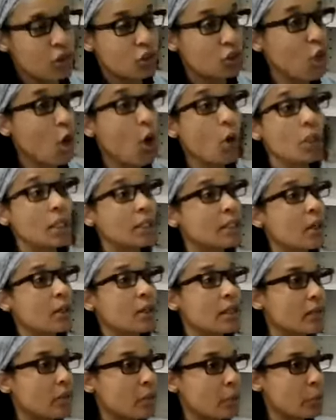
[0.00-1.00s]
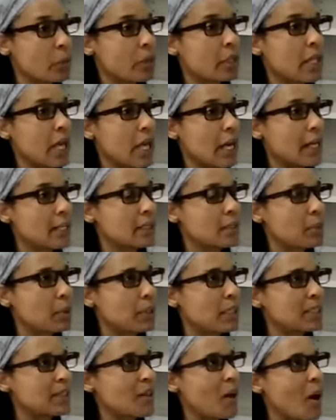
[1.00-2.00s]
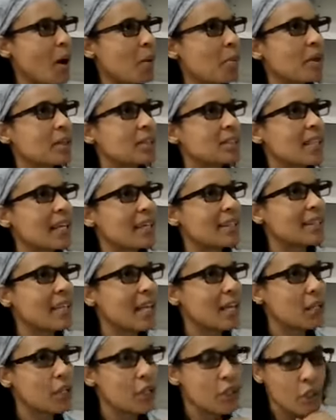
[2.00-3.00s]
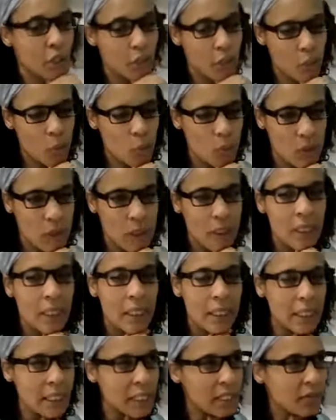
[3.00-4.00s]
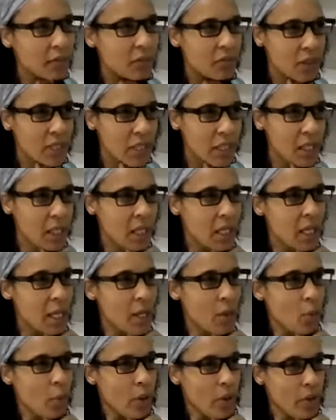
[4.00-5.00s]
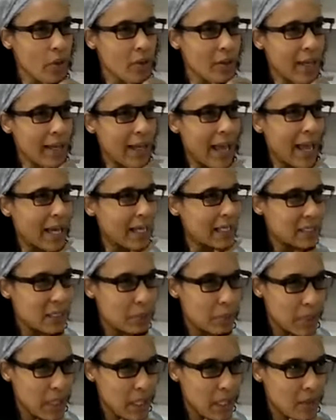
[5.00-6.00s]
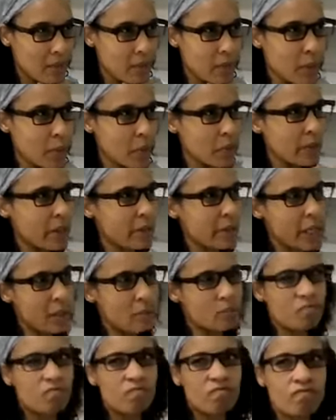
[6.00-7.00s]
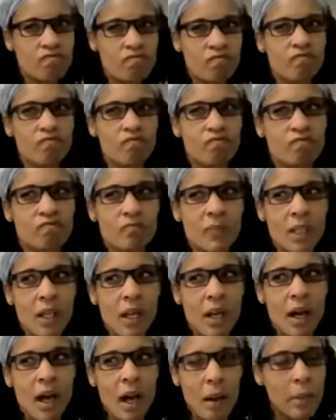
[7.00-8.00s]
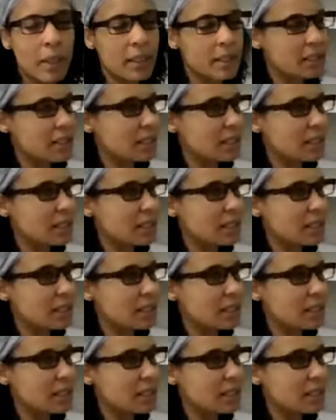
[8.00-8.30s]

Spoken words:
just totally don't even realize, but it's almost like that cute envy, where they're like academic envy, where they're like, I'm going